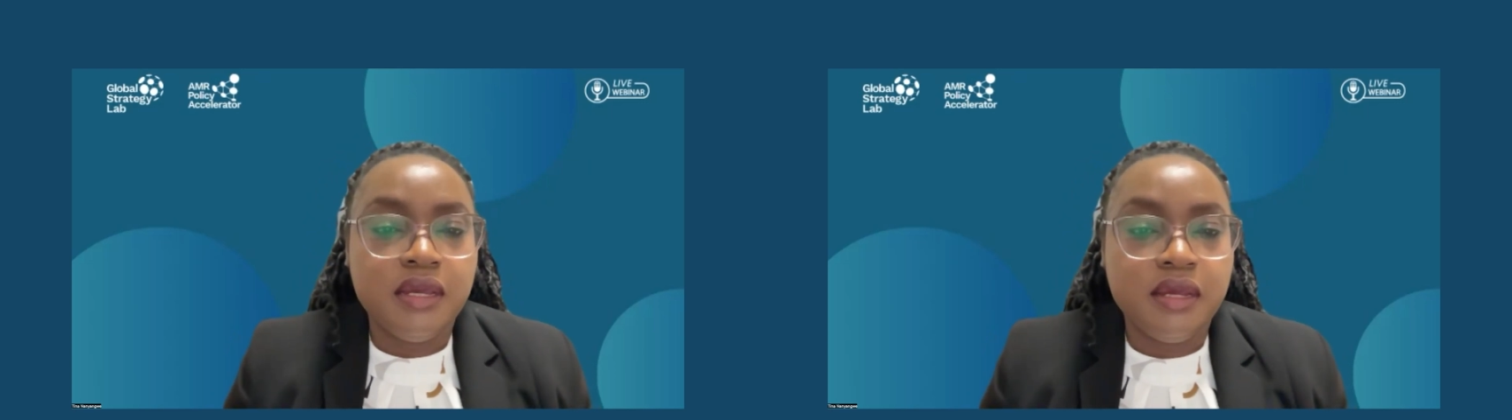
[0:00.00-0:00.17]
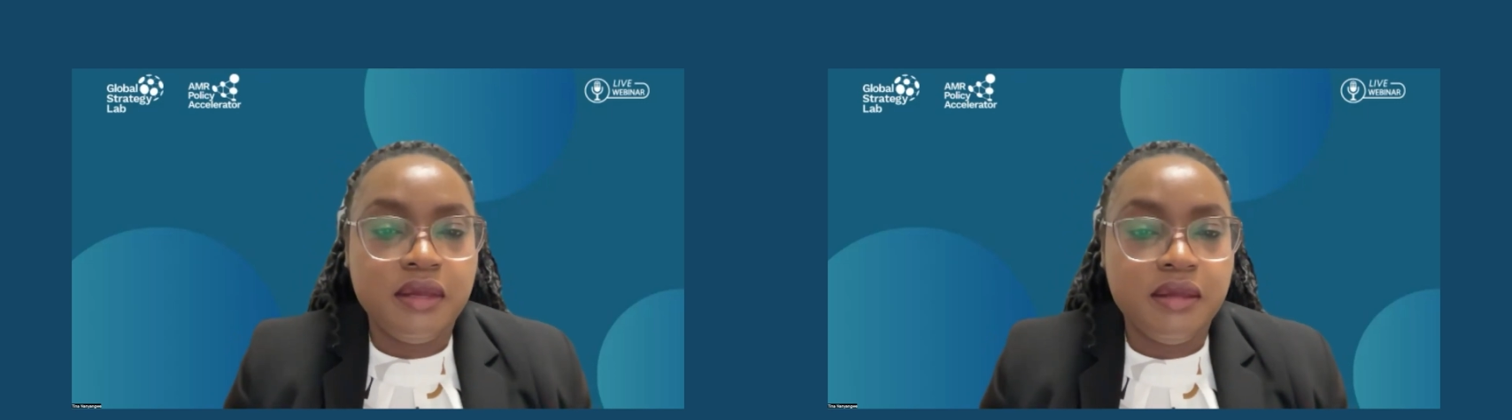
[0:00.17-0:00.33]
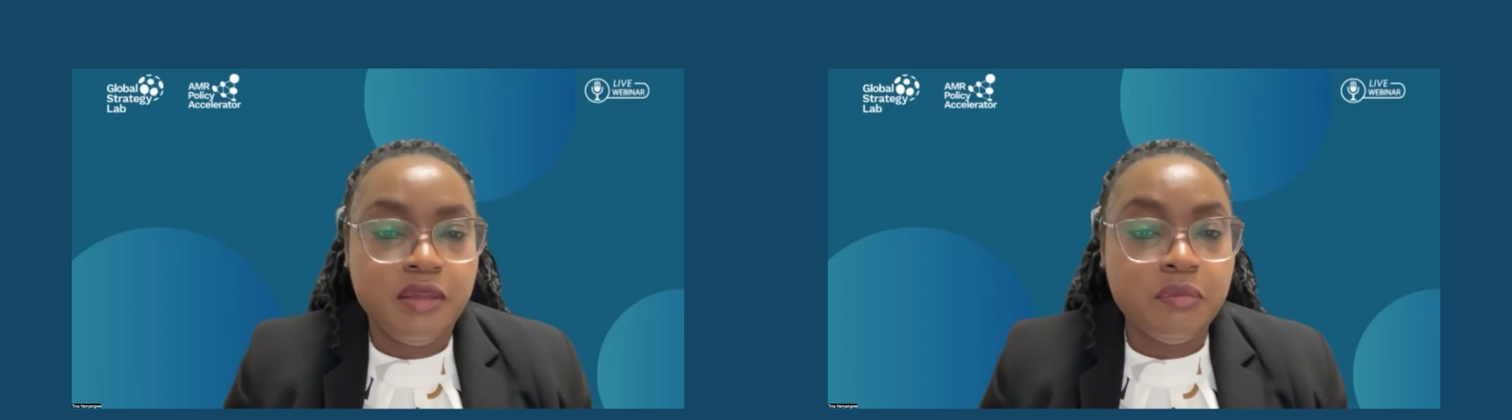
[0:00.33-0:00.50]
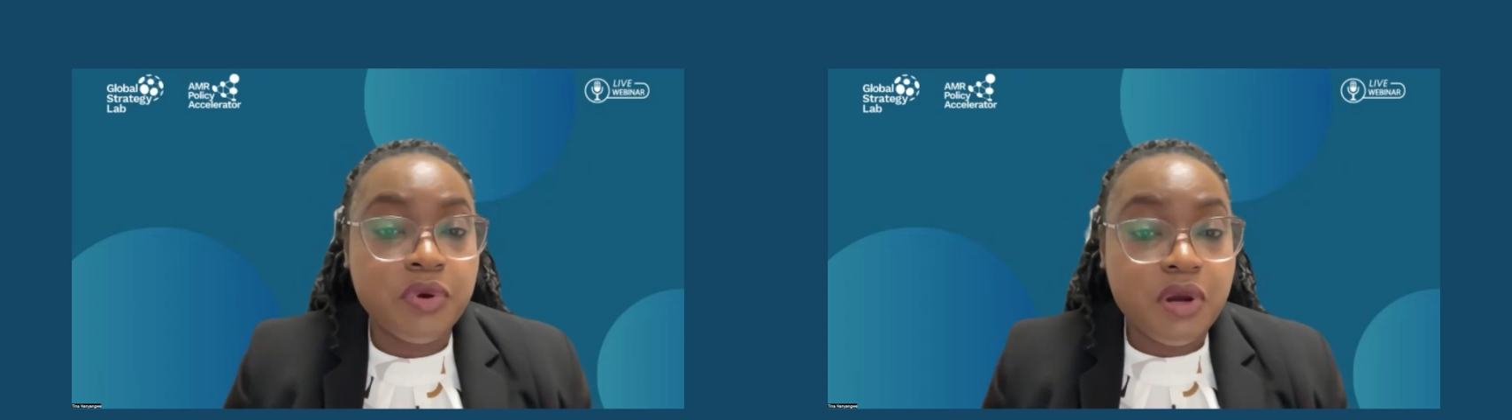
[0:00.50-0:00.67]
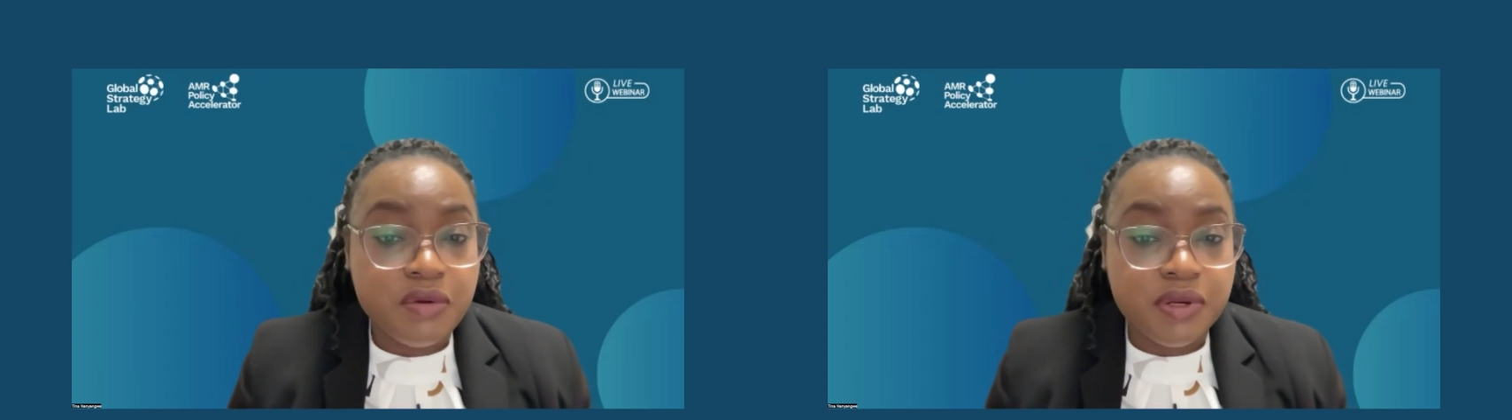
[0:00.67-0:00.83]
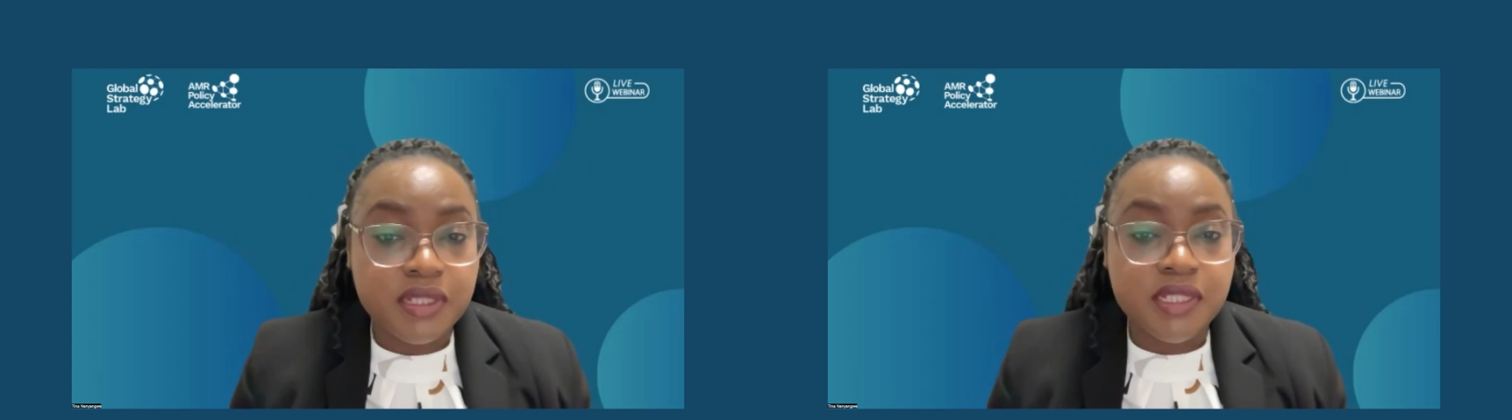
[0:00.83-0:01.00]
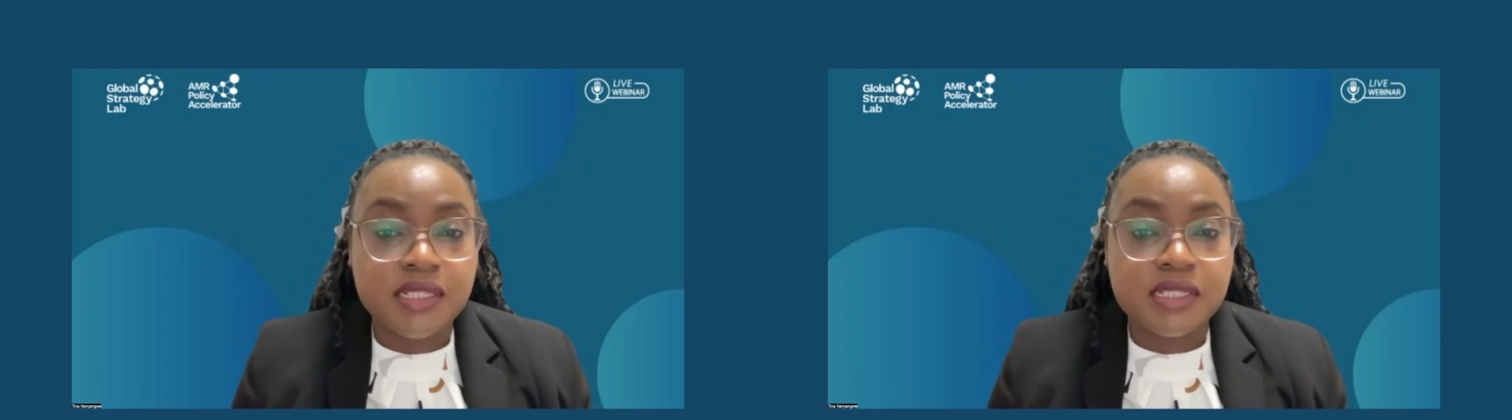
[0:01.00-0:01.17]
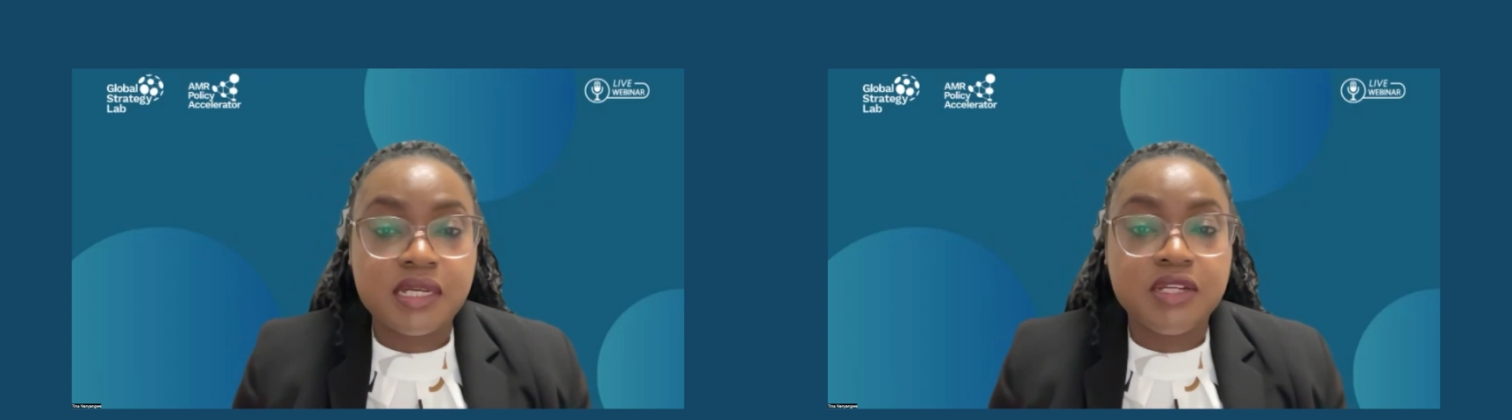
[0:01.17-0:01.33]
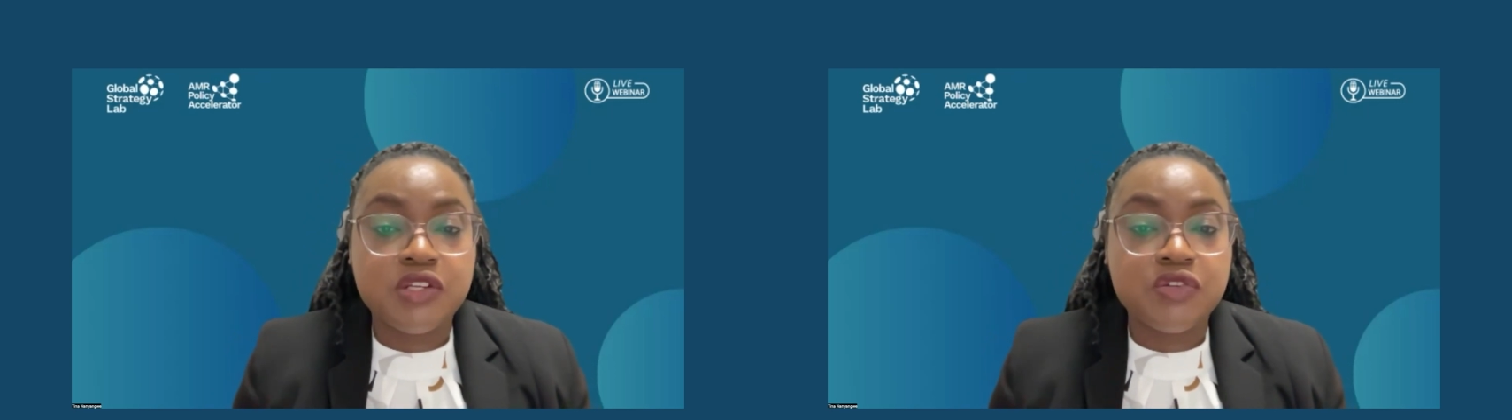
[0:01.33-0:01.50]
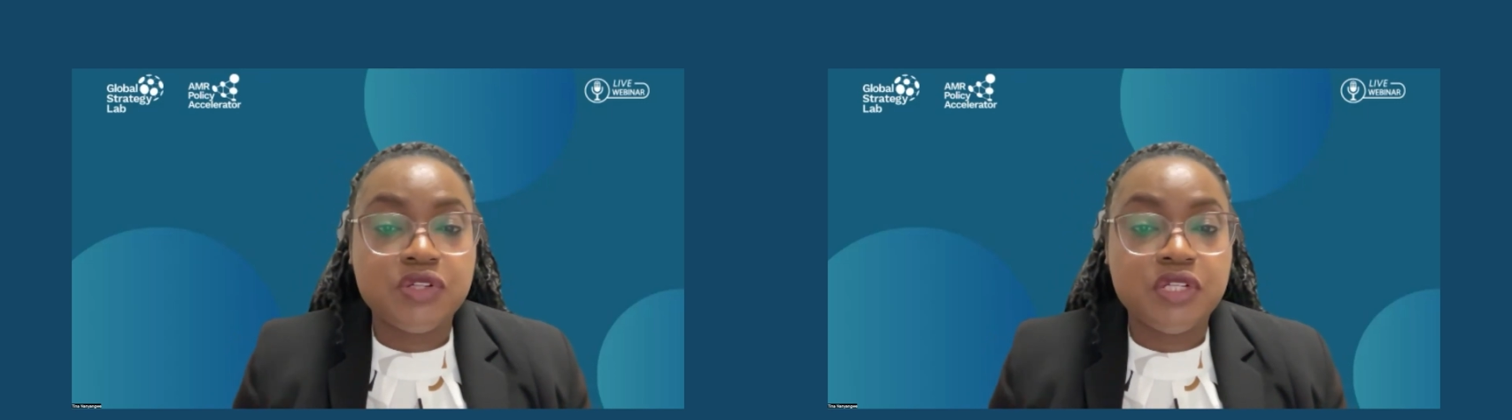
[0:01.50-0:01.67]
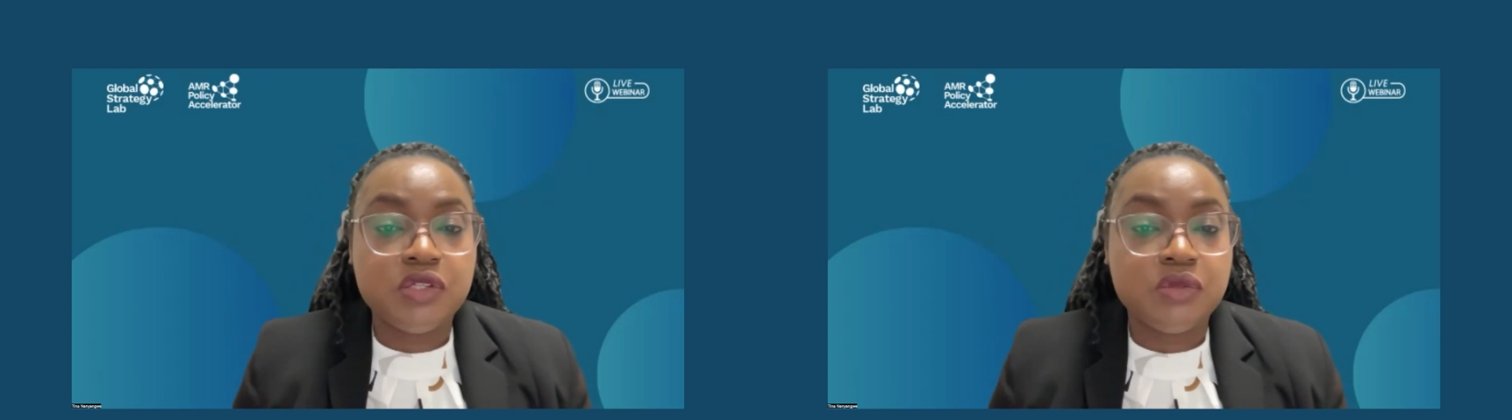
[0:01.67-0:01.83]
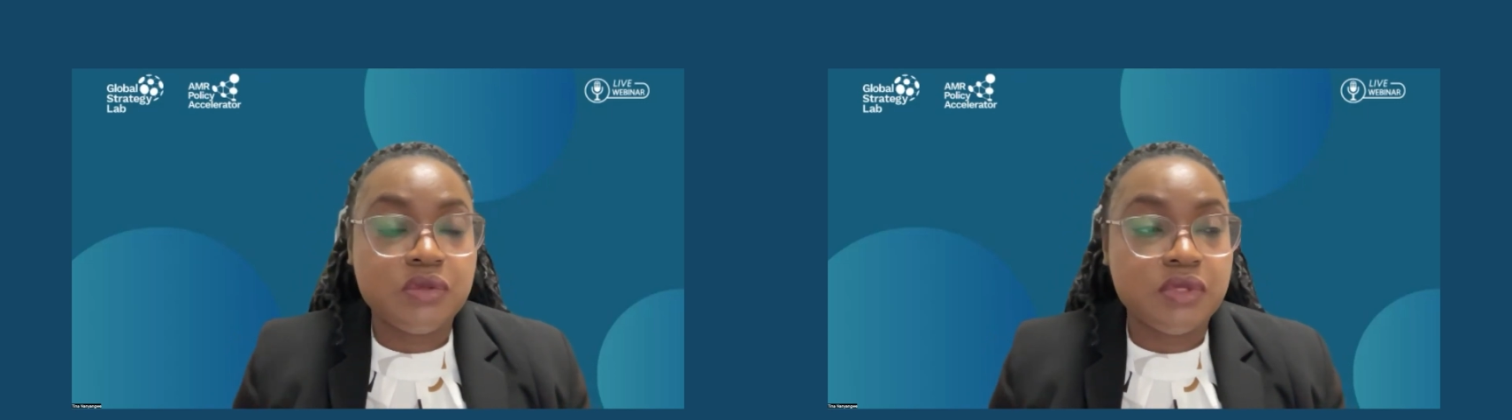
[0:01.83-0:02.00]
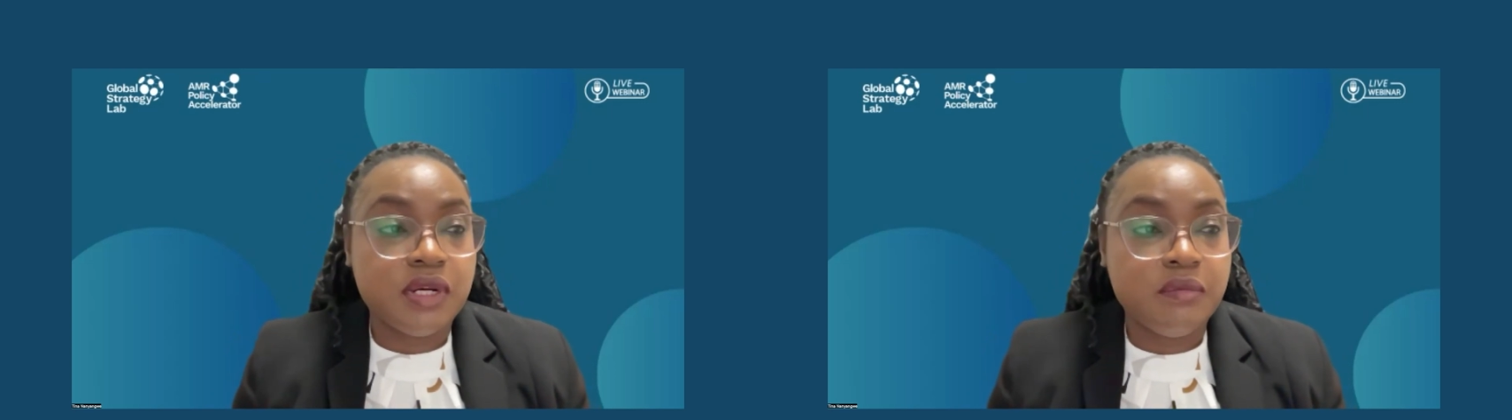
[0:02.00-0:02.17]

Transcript: empowering these countries to